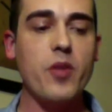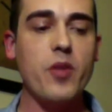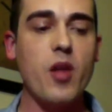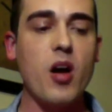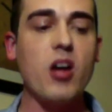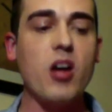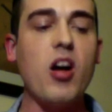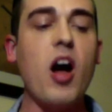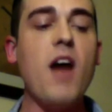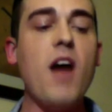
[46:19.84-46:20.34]

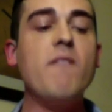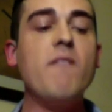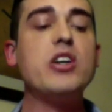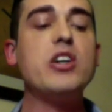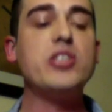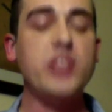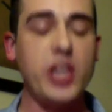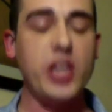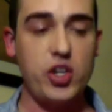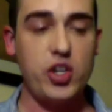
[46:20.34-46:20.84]

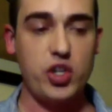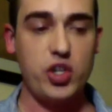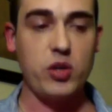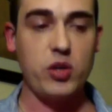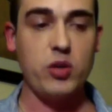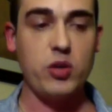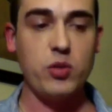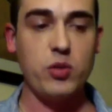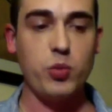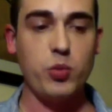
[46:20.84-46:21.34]
conversation
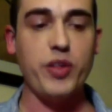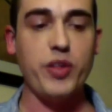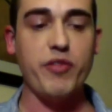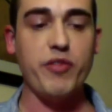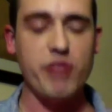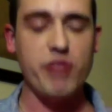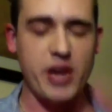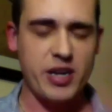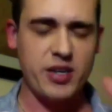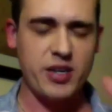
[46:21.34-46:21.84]
with a
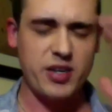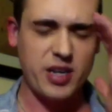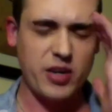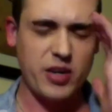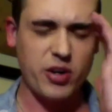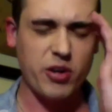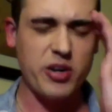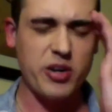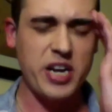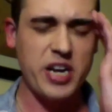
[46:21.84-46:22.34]
friend, and
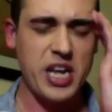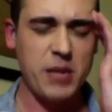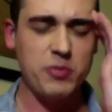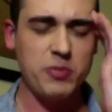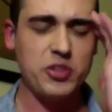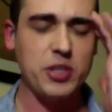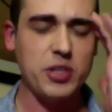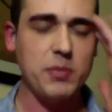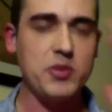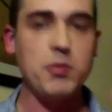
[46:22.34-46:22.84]
her name
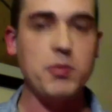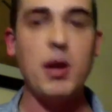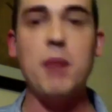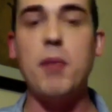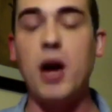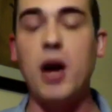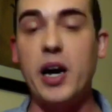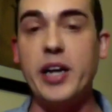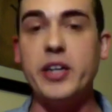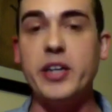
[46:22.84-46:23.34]
slips my
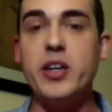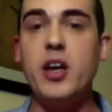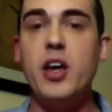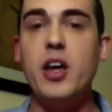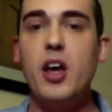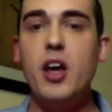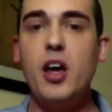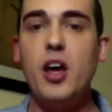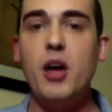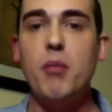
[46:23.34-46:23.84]
mind,
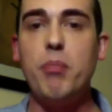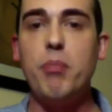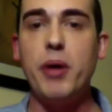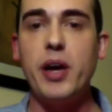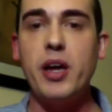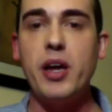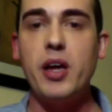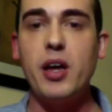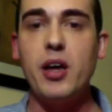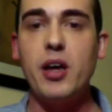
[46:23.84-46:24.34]

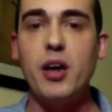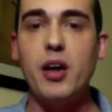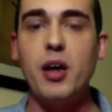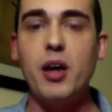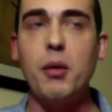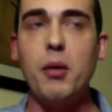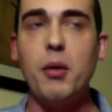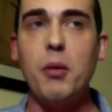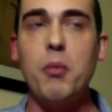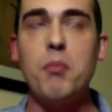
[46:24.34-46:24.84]
but
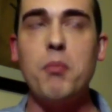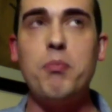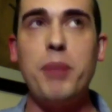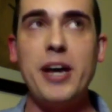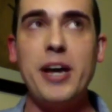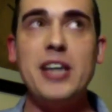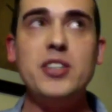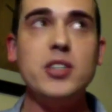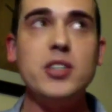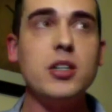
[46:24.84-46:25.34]

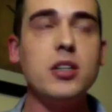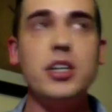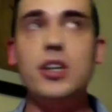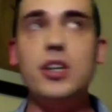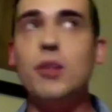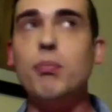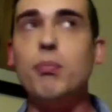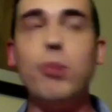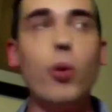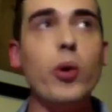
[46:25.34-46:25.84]
basically the
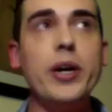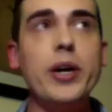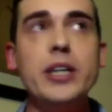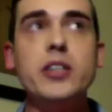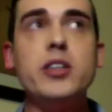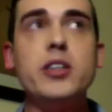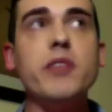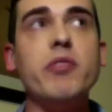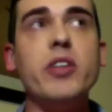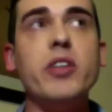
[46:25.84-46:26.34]
point
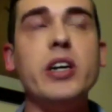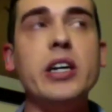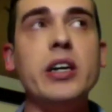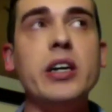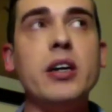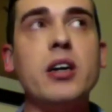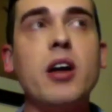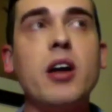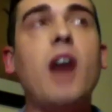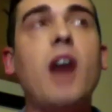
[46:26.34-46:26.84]
of the
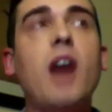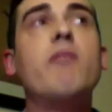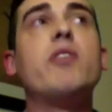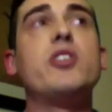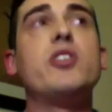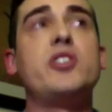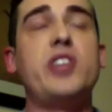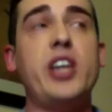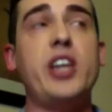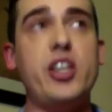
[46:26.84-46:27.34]

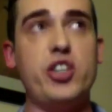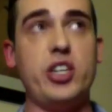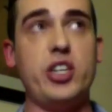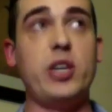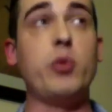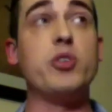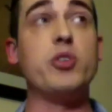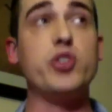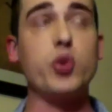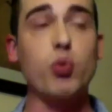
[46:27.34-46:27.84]
conversation, it
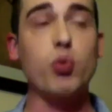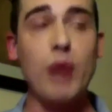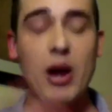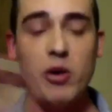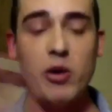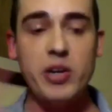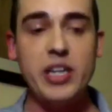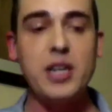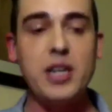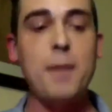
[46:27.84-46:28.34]
was
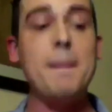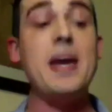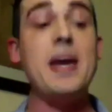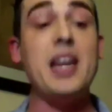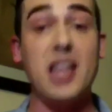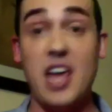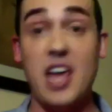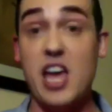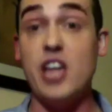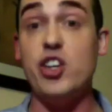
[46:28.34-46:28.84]
surrounding a
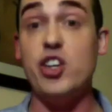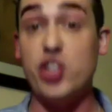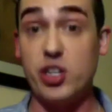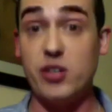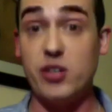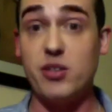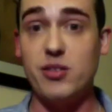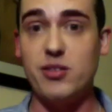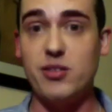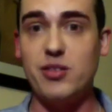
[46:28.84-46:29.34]
medication
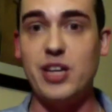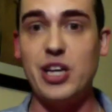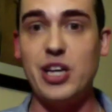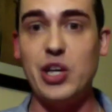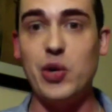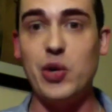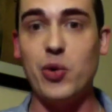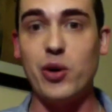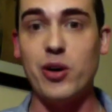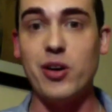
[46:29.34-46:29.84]
that
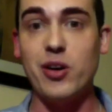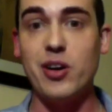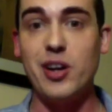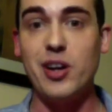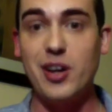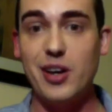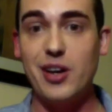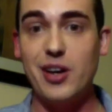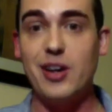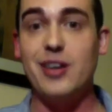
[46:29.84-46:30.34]
you were
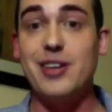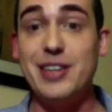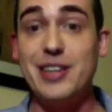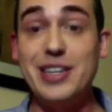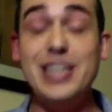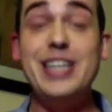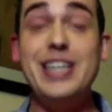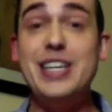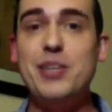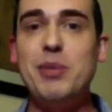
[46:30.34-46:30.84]

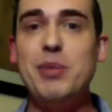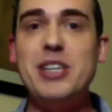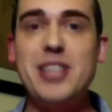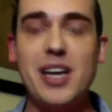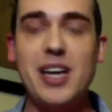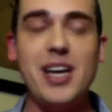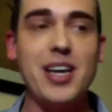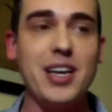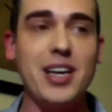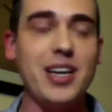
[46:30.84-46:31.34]
needing to be
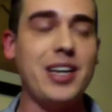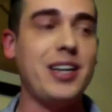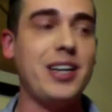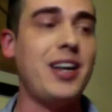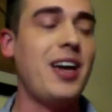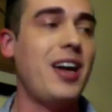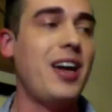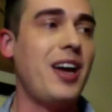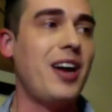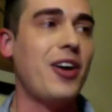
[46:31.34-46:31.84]
taking
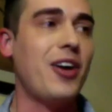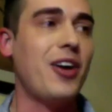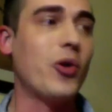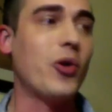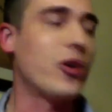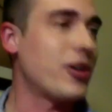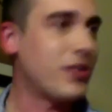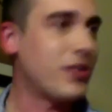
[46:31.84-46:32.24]
or